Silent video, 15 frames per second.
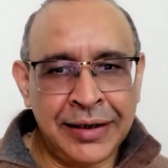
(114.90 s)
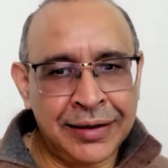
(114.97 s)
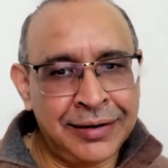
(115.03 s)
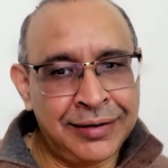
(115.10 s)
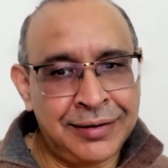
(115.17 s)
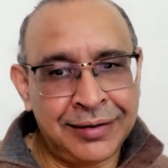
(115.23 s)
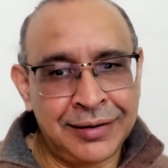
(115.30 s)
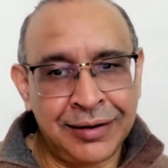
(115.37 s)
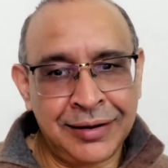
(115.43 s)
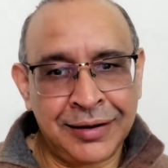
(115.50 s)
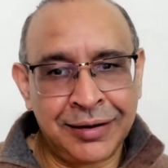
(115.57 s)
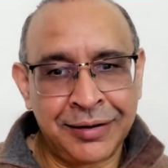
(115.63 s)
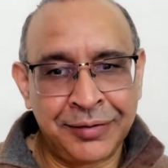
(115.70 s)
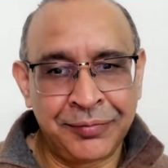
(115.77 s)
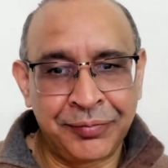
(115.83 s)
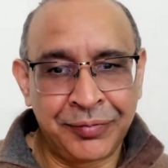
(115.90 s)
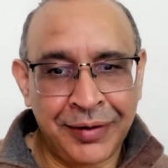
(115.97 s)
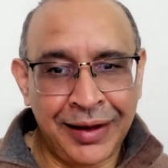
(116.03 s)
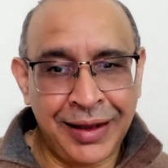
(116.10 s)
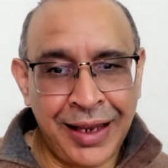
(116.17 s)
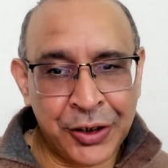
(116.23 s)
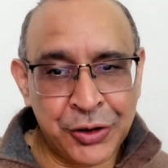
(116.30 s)
is
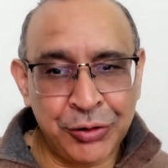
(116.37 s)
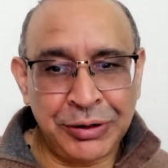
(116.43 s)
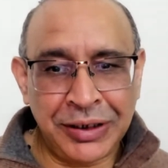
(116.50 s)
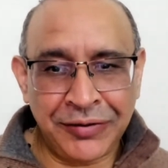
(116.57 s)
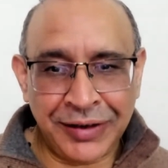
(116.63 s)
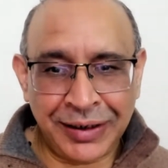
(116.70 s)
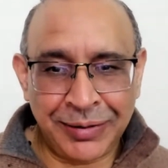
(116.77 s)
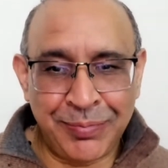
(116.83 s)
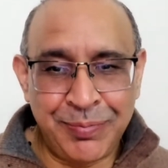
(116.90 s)
actually a very